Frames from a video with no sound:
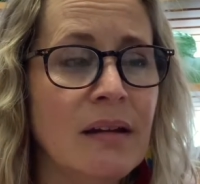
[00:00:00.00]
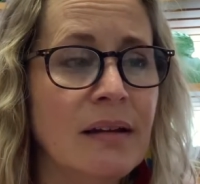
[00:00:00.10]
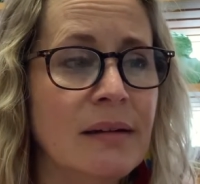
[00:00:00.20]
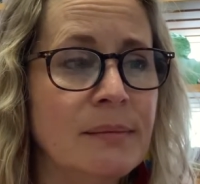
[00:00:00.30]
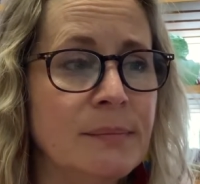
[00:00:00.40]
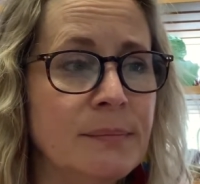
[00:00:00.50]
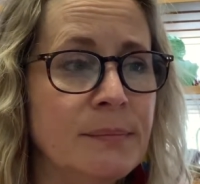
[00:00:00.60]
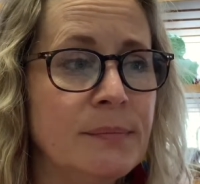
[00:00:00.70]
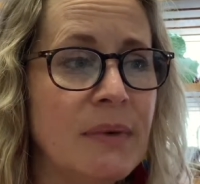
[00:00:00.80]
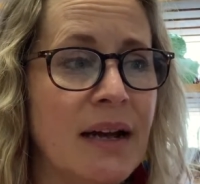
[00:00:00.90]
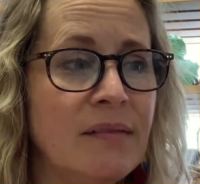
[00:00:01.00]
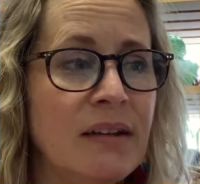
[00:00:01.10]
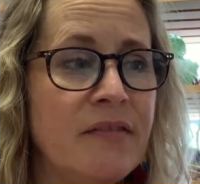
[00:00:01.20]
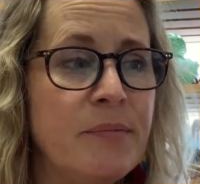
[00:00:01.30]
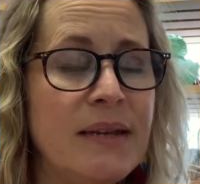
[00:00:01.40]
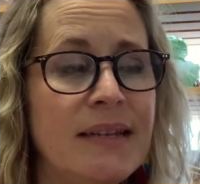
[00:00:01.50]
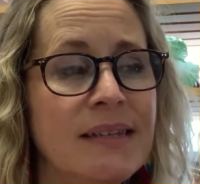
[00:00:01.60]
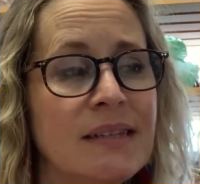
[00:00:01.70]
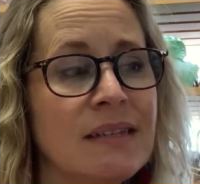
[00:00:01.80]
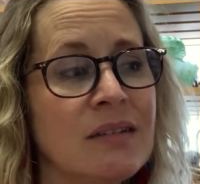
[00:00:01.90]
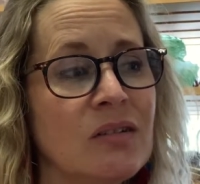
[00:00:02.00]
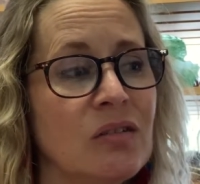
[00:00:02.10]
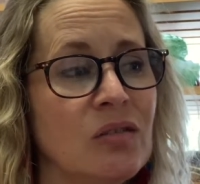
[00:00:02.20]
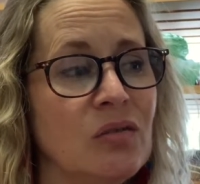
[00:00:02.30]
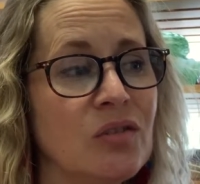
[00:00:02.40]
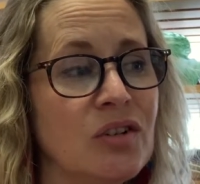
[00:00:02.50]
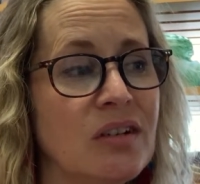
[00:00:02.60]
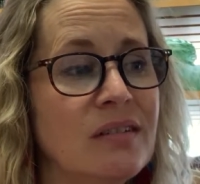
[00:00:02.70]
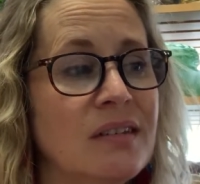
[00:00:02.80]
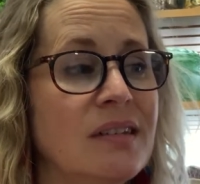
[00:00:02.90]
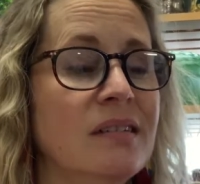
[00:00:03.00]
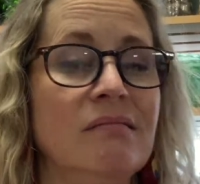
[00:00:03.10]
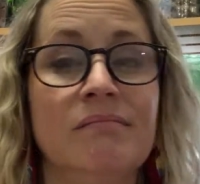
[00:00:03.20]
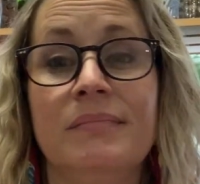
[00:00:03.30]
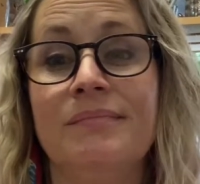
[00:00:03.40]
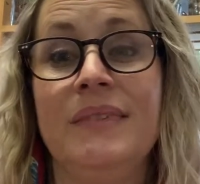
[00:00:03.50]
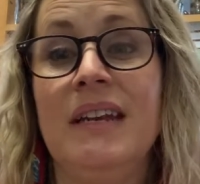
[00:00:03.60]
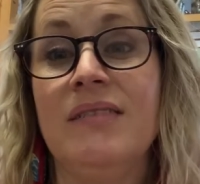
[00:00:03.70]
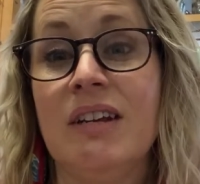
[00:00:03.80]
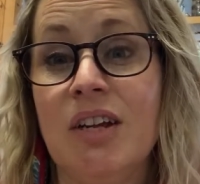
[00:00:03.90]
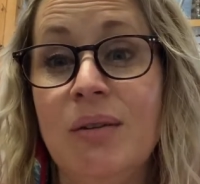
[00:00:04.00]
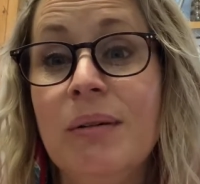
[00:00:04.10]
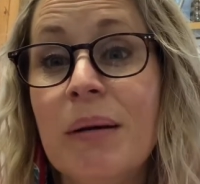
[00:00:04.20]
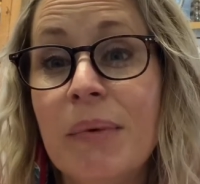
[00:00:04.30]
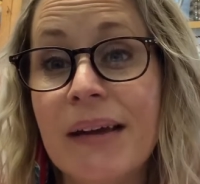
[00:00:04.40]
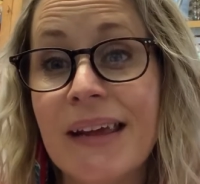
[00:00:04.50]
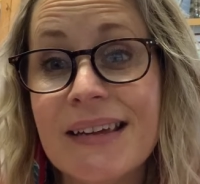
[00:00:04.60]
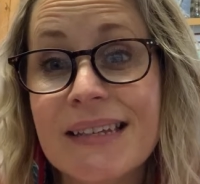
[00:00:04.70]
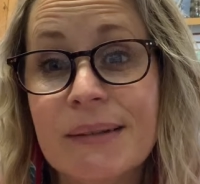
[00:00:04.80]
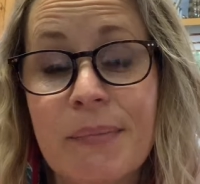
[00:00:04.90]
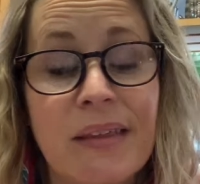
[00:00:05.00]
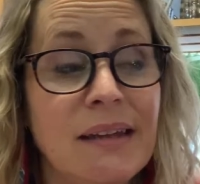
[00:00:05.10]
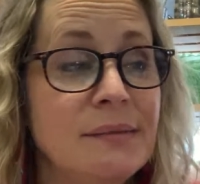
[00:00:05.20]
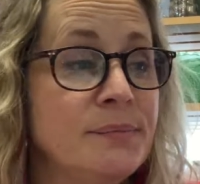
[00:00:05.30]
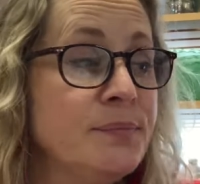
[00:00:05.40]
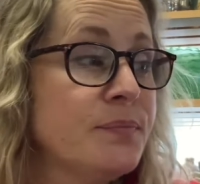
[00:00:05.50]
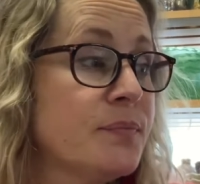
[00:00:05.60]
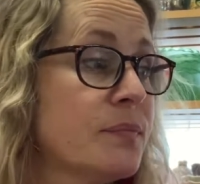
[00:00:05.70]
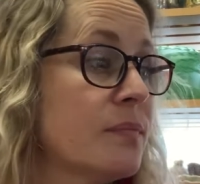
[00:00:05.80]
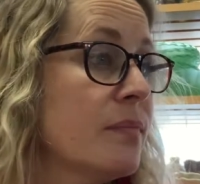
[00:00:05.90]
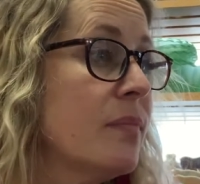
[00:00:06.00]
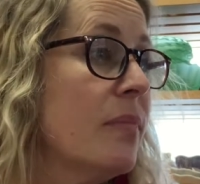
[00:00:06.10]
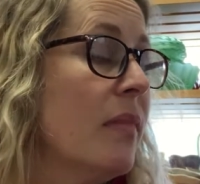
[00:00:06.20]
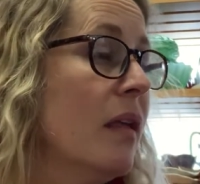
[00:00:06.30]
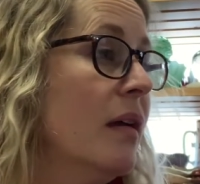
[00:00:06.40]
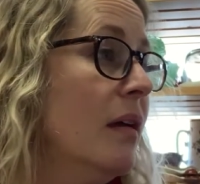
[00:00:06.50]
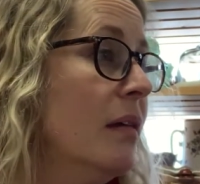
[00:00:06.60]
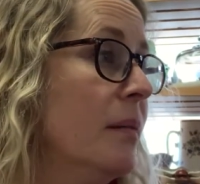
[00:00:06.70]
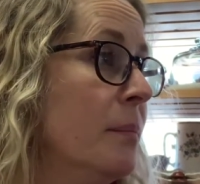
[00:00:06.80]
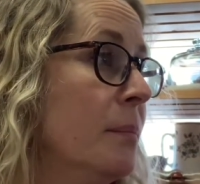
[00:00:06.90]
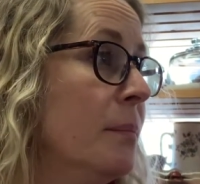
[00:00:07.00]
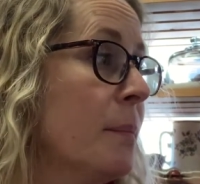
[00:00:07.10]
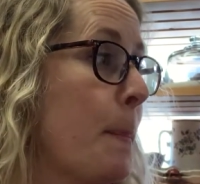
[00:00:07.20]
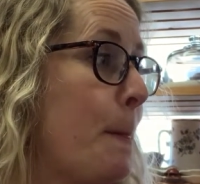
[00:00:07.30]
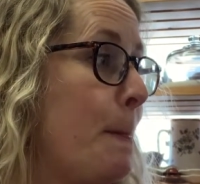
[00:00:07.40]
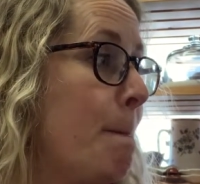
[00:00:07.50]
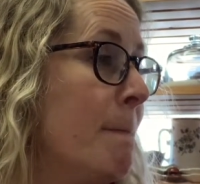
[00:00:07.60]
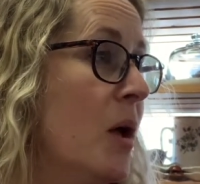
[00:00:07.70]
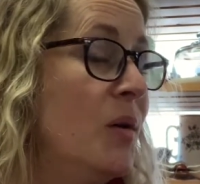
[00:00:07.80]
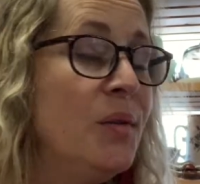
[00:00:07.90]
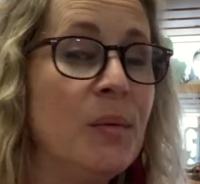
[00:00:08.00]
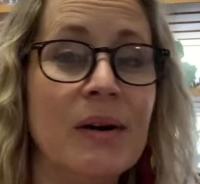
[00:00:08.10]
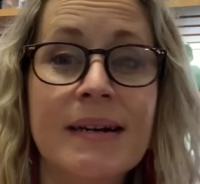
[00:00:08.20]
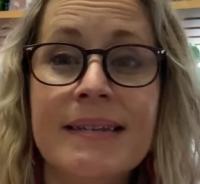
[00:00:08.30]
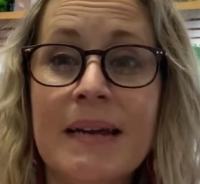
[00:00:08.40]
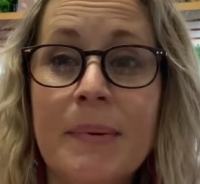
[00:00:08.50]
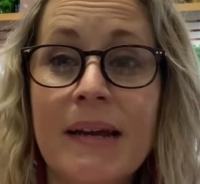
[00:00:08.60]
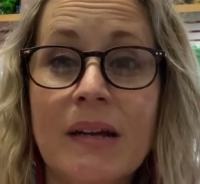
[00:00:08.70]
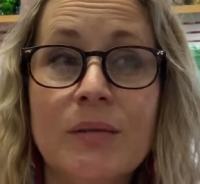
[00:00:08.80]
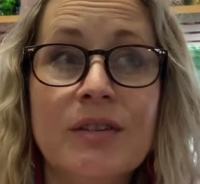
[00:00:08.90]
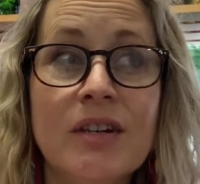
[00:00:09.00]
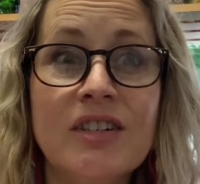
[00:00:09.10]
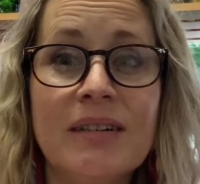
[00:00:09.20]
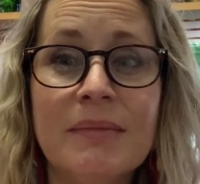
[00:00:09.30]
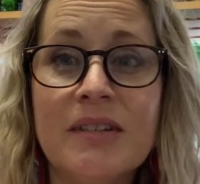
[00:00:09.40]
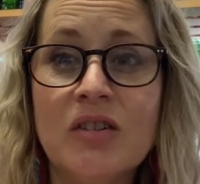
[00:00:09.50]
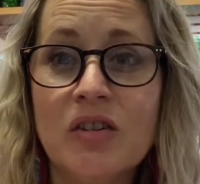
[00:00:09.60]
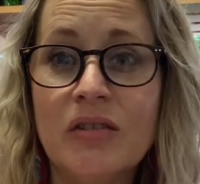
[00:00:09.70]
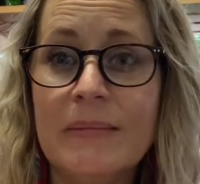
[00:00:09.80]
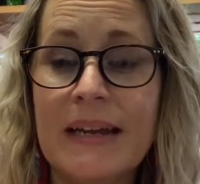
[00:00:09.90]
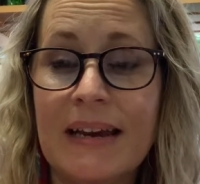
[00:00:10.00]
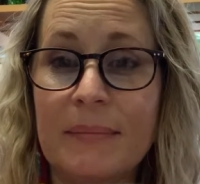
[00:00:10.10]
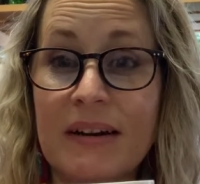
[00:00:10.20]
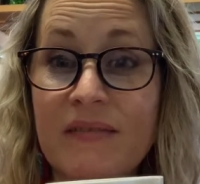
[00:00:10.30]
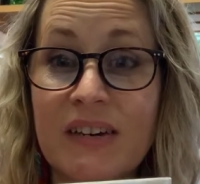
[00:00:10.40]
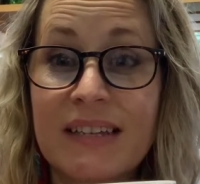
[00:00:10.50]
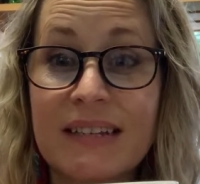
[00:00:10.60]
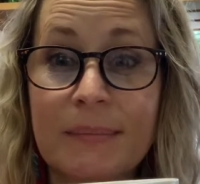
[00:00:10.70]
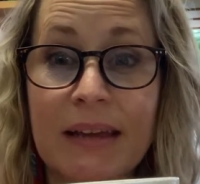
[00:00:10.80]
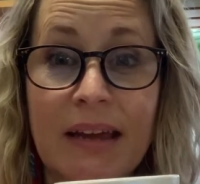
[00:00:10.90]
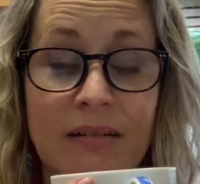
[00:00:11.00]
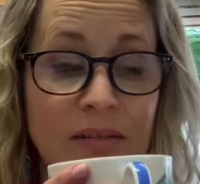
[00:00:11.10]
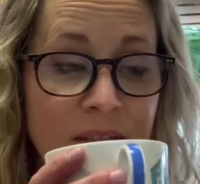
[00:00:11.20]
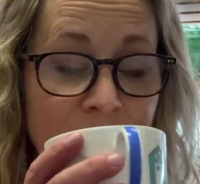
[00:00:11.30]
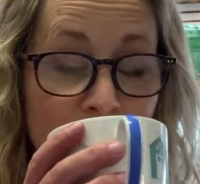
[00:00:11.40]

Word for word: Um, I have left bids on an auction, so you never know, I might something. Um, and otherwise, I better go searching in my stockroom again. I might find something else.